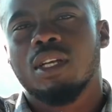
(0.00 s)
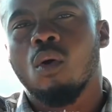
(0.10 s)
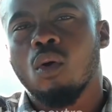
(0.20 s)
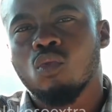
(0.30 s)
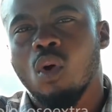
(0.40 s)
the
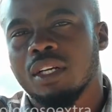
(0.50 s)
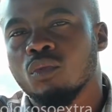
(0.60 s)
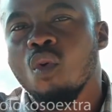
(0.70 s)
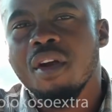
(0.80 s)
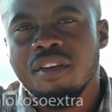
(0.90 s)
whole world,
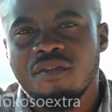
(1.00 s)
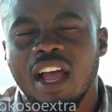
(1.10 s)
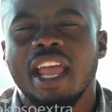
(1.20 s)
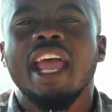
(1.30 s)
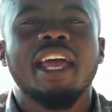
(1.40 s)

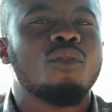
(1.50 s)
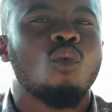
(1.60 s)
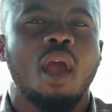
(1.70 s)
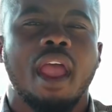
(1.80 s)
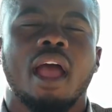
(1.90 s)
wherever,
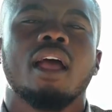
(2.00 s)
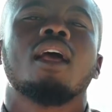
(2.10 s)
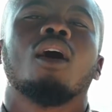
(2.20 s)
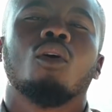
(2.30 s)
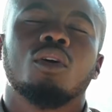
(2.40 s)
anywhere,
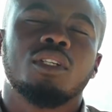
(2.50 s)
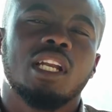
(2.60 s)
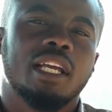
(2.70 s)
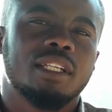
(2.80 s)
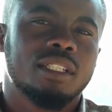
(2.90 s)

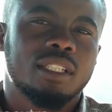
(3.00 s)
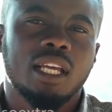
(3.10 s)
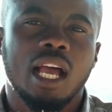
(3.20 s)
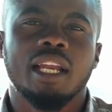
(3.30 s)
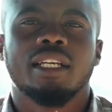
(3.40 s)
online
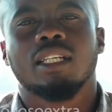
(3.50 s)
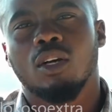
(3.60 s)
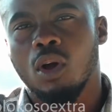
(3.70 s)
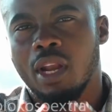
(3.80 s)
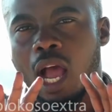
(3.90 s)
and
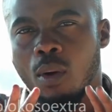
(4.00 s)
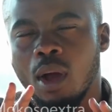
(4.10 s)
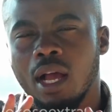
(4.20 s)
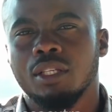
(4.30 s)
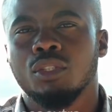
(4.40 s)
on
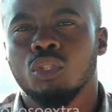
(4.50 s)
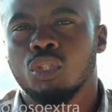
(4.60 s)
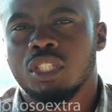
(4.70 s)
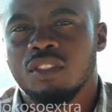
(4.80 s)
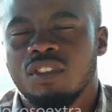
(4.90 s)
our
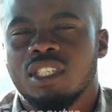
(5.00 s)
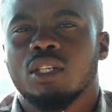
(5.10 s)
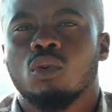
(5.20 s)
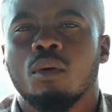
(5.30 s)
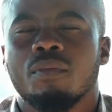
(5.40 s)
usual TVs
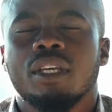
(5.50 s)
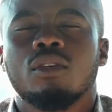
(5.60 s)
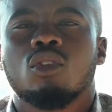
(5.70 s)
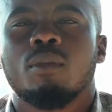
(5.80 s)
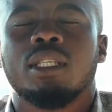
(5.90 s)
at home.
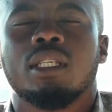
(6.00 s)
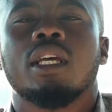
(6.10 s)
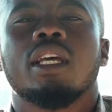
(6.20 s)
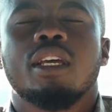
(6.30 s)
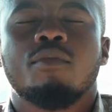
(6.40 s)
Thank you so much.
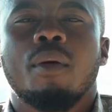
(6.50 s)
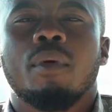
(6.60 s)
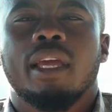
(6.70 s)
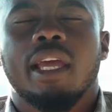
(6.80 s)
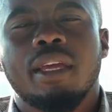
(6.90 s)
IBRAH
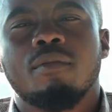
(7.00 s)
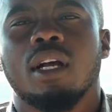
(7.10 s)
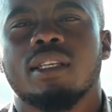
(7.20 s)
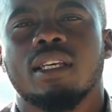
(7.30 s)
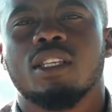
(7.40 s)
K.
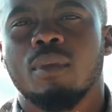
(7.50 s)
Mukasa is